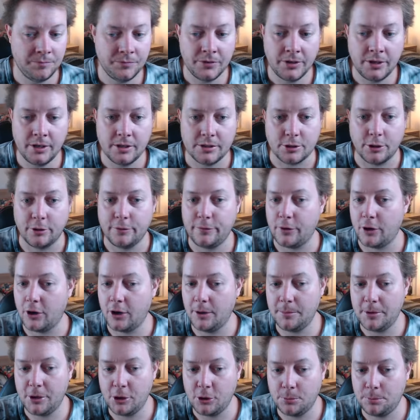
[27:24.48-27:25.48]
So if
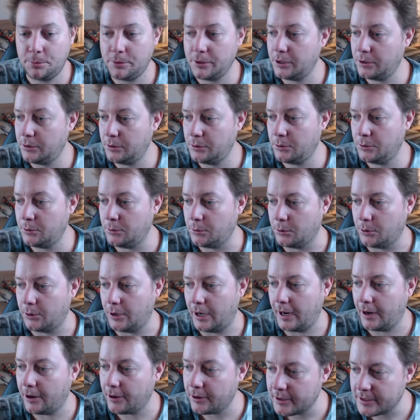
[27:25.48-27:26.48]
I'm helping you or
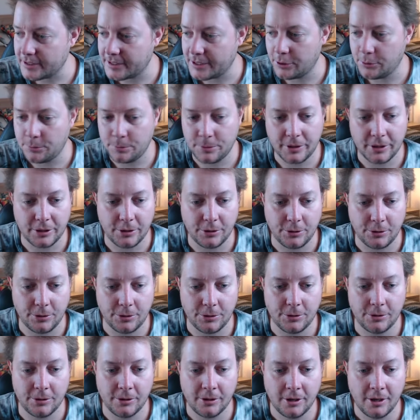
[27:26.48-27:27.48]
Aaron's helping
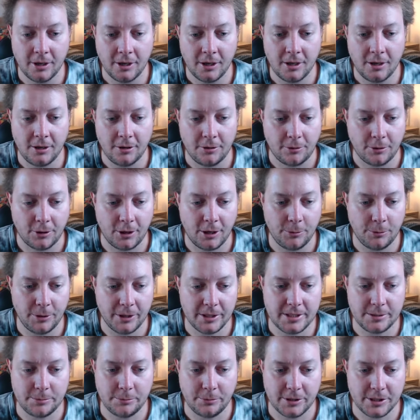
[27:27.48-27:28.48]
you,
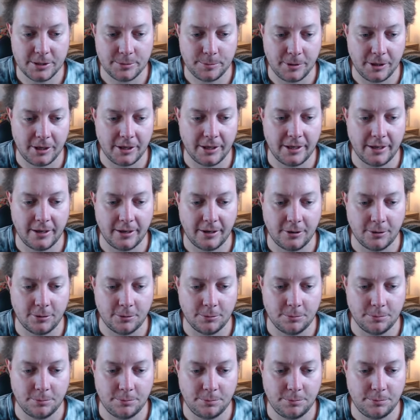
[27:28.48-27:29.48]
right, we're spending
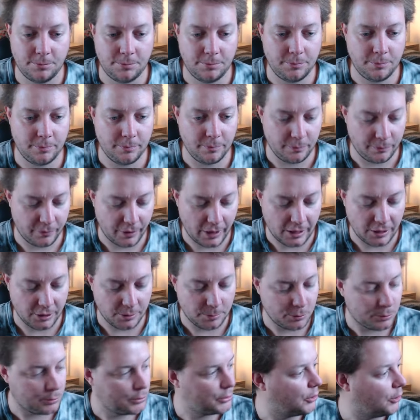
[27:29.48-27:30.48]
our
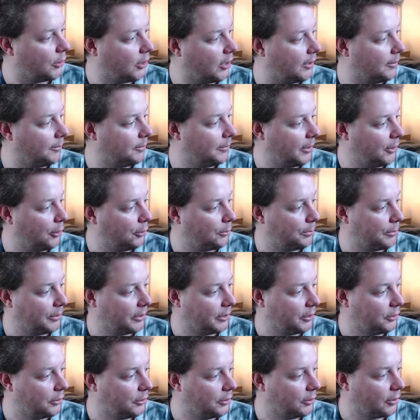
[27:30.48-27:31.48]
valuable time helping
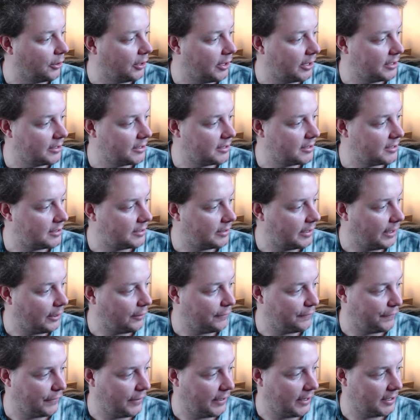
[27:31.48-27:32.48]
you guys, our
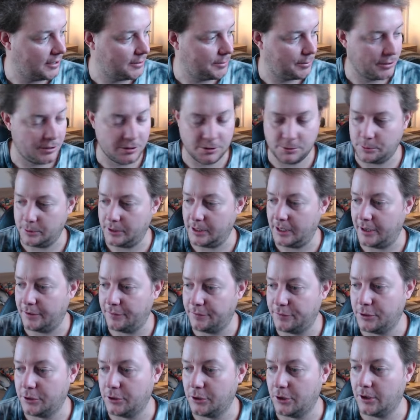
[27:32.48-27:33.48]
fans, because we love
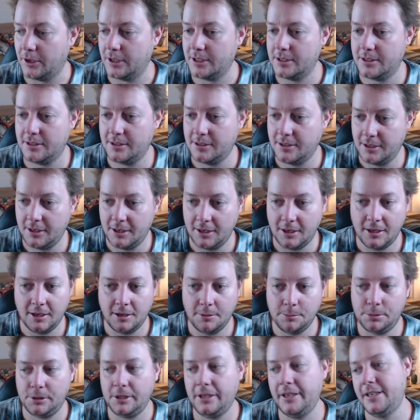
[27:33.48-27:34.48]
you guys.
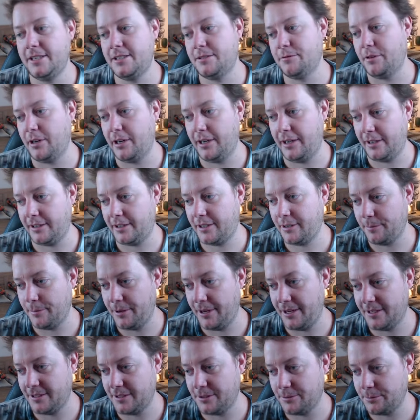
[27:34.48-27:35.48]
Please run our
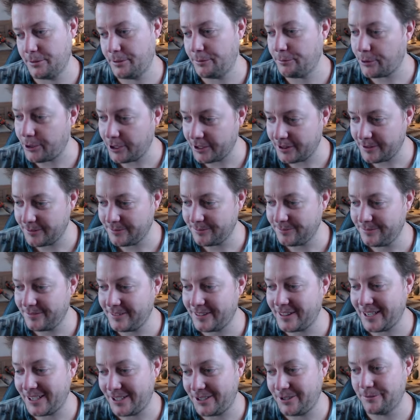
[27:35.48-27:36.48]
commands as we write them.
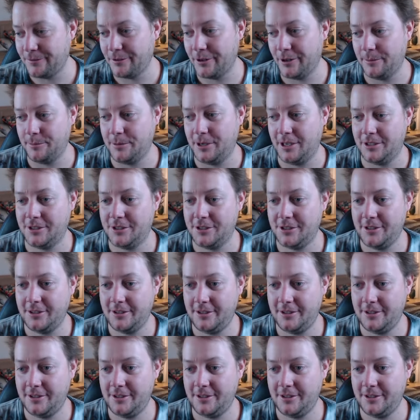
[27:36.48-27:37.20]
Thank you very much.